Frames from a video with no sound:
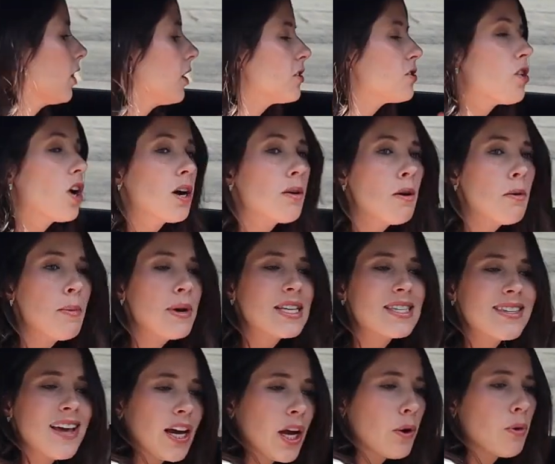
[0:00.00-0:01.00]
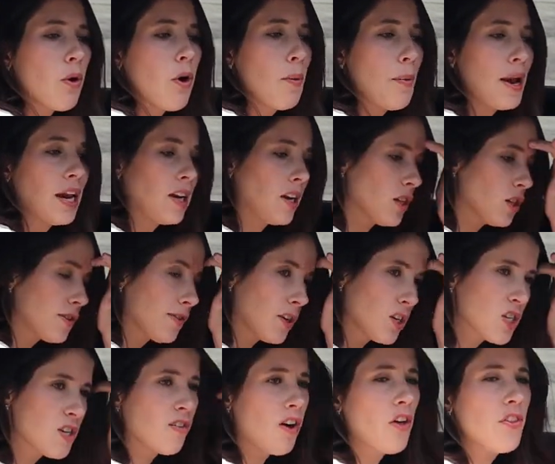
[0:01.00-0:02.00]
Let's talk about my second row amenities.
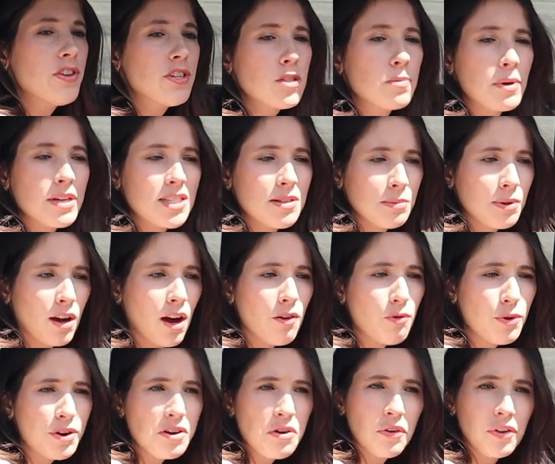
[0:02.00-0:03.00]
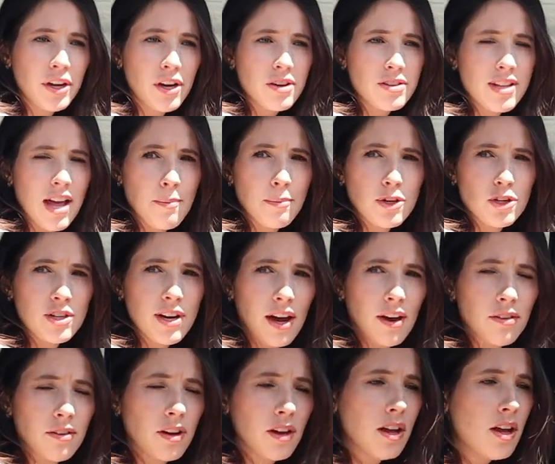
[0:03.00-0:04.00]
First of all, this is pissing me off. Window only goes that much
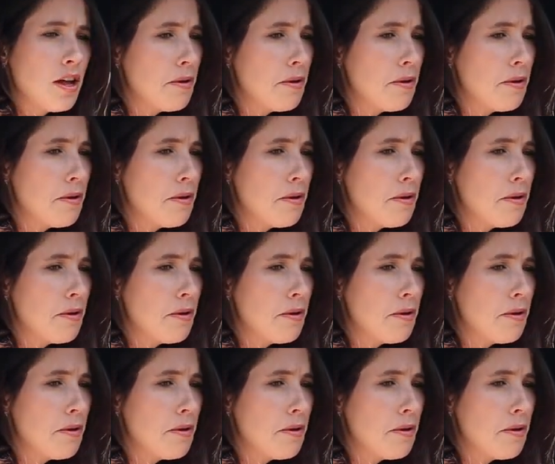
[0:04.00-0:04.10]
down.